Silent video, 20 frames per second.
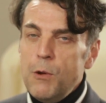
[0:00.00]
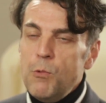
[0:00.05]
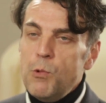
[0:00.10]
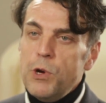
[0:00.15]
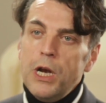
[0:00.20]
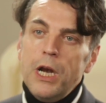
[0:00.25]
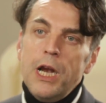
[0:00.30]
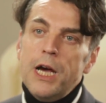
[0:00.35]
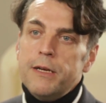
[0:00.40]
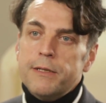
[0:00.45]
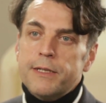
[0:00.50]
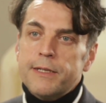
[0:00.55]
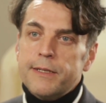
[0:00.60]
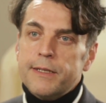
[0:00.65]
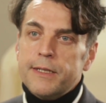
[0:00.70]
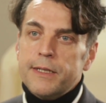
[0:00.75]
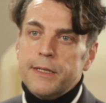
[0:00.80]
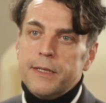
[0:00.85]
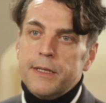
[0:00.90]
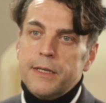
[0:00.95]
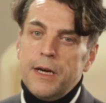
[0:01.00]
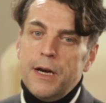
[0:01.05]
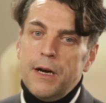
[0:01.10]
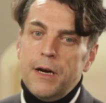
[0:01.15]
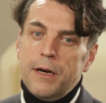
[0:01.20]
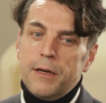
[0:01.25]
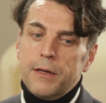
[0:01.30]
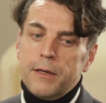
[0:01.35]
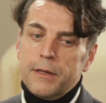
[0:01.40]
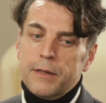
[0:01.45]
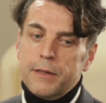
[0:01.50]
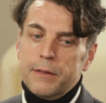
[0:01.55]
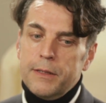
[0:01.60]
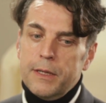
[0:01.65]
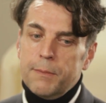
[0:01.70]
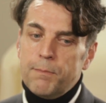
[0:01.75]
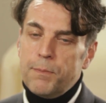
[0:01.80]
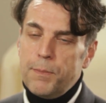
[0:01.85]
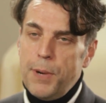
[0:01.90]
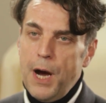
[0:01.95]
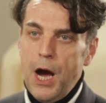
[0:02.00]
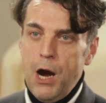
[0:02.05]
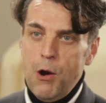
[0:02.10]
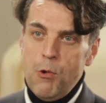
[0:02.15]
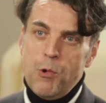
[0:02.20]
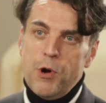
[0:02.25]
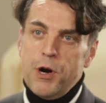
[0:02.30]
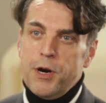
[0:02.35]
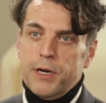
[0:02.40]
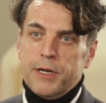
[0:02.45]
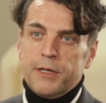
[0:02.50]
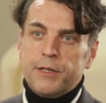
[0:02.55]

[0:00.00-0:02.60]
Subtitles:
we lost the power